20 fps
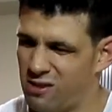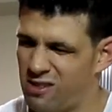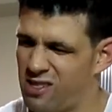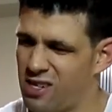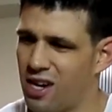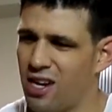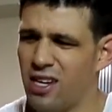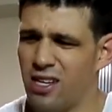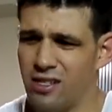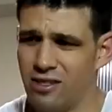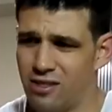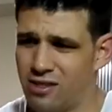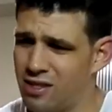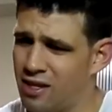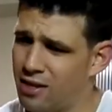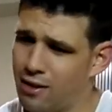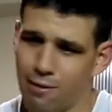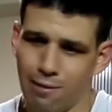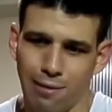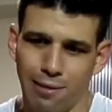does
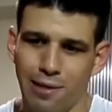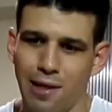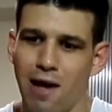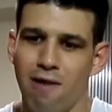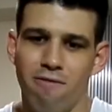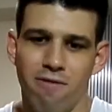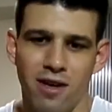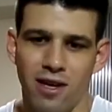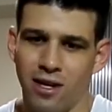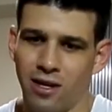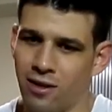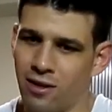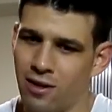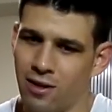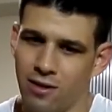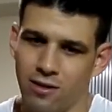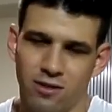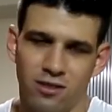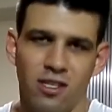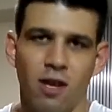loving
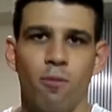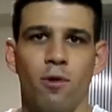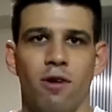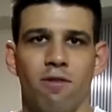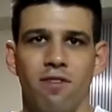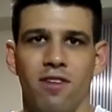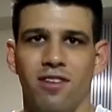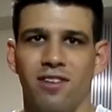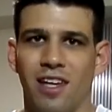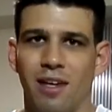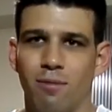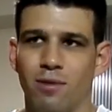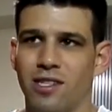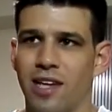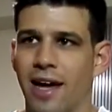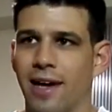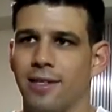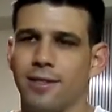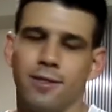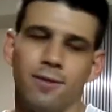someone of the same
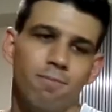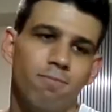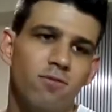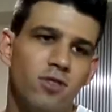sex.